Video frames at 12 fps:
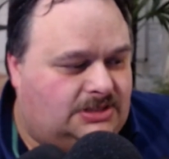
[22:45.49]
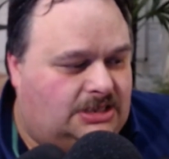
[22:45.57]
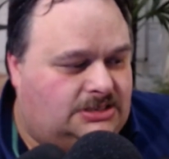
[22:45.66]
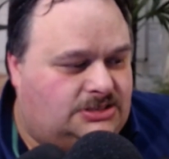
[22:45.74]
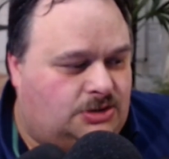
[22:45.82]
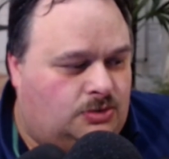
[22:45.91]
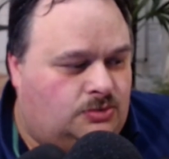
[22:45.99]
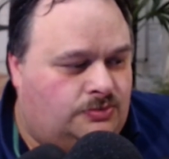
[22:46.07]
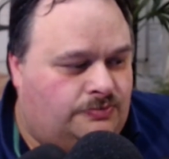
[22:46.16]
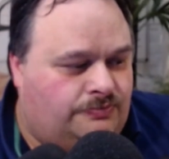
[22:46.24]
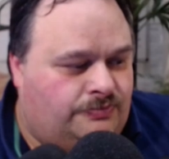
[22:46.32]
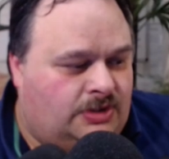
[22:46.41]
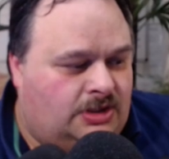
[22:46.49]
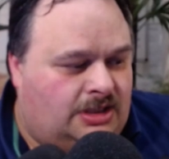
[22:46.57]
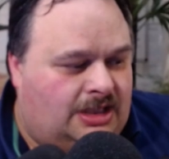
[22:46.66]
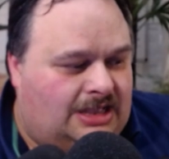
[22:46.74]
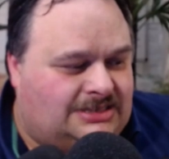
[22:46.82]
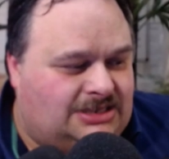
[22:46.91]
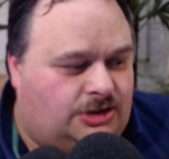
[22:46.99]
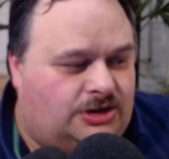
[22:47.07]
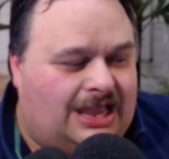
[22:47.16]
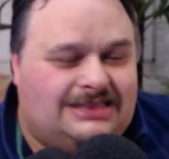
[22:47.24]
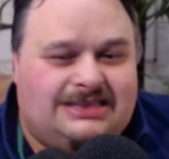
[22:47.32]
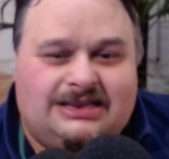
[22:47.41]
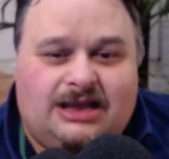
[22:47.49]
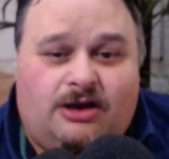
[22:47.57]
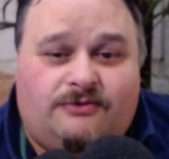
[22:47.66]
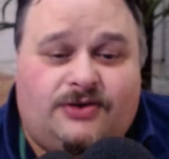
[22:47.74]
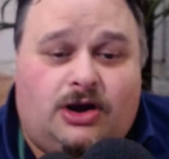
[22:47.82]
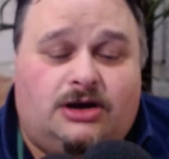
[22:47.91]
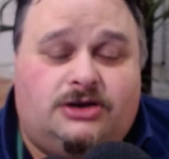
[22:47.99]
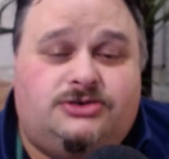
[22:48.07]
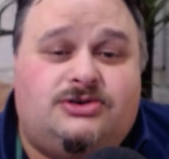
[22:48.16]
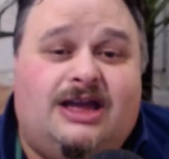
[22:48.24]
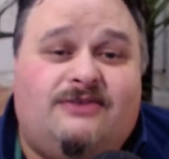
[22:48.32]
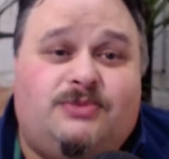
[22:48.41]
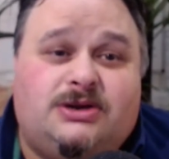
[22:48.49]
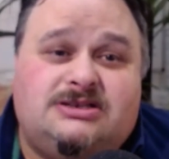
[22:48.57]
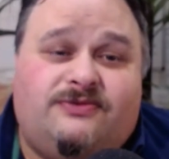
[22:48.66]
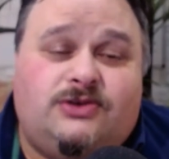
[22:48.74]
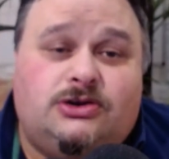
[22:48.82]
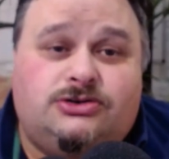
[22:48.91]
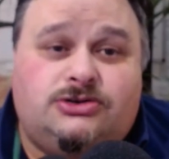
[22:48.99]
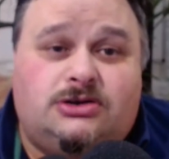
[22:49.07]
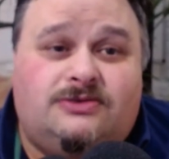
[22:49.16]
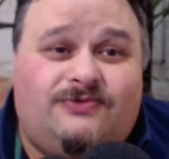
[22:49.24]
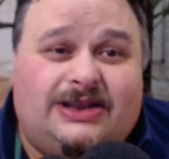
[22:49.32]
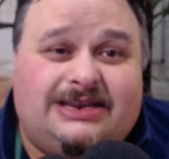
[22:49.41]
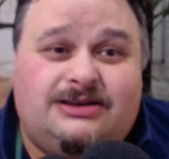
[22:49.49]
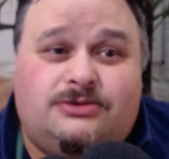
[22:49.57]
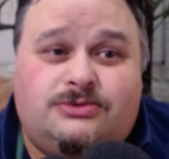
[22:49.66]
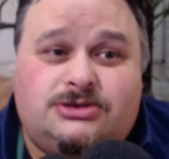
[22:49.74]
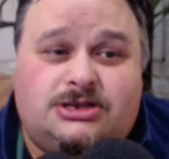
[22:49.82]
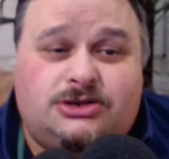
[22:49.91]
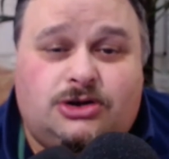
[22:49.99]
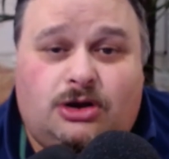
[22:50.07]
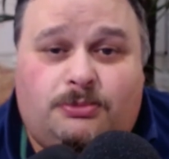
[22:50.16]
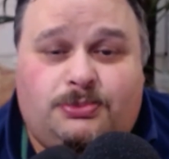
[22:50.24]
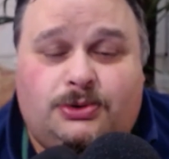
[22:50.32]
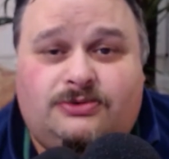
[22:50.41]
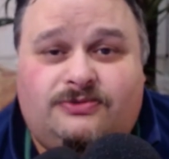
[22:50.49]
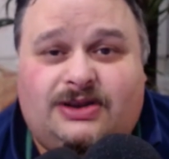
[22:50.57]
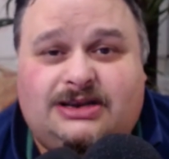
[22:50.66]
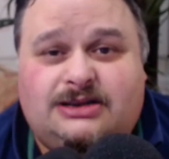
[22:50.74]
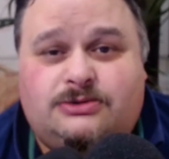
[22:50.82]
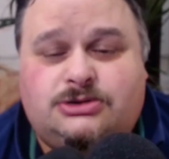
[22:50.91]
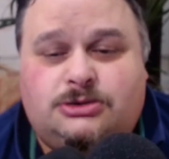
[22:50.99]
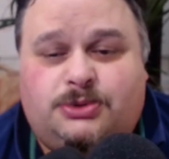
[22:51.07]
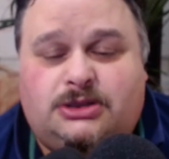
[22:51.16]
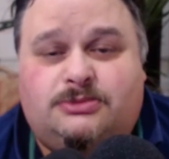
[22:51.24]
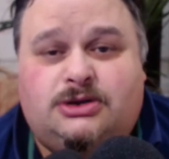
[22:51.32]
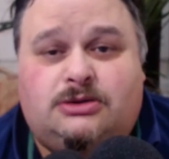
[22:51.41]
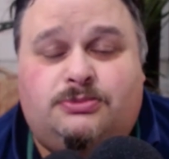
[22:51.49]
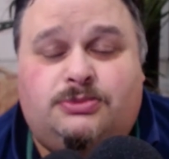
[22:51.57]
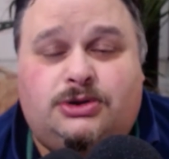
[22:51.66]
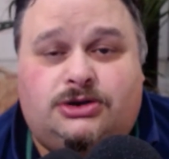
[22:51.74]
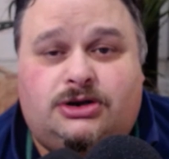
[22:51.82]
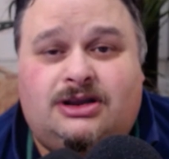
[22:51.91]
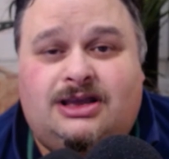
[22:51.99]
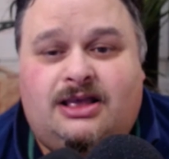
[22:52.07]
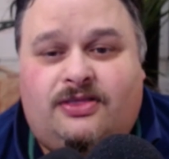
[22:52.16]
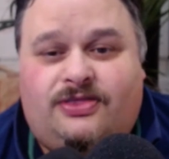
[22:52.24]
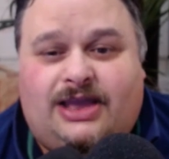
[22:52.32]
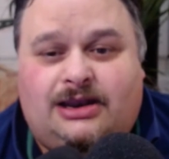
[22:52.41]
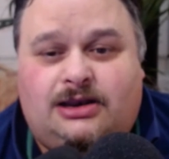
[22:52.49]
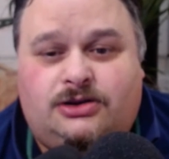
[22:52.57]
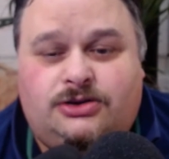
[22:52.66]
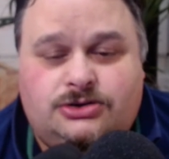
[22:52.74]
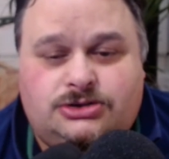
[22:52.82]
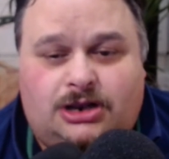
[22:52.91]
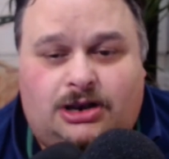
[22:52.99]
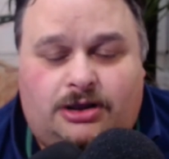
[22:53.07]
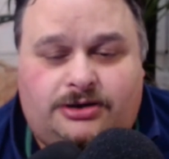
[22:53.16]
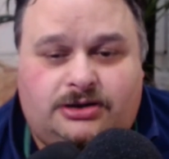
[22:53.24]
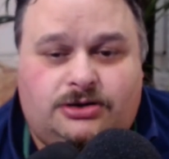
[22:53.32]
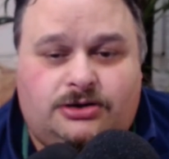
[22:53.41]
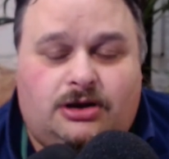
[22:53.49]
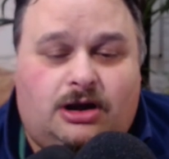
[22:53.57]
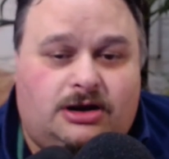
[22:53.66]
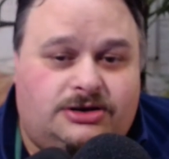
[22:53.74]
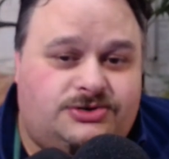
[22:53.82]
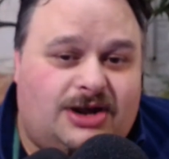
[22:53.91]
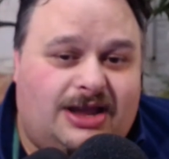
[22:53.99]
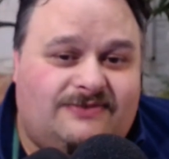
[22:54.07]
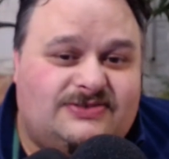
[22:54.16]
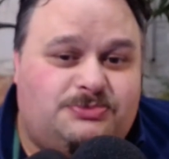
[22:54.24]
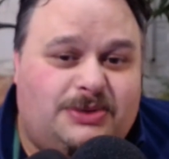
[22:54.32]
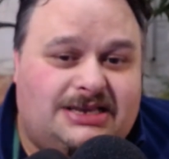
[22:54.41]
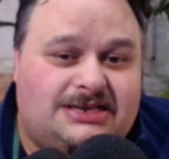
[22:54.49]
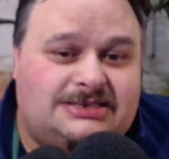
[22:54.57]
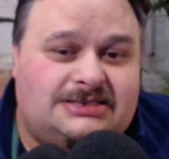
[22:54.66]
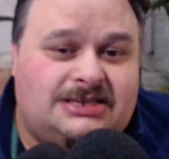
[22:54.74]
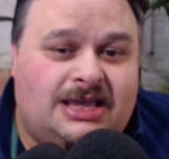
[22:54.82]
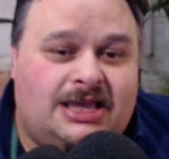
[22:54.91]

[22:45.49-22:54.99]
So it's a good idea to have a hard drive, because if you're doing videos and you're uploading videos and you're putting them on your computer, they use a lot of your hard drive space.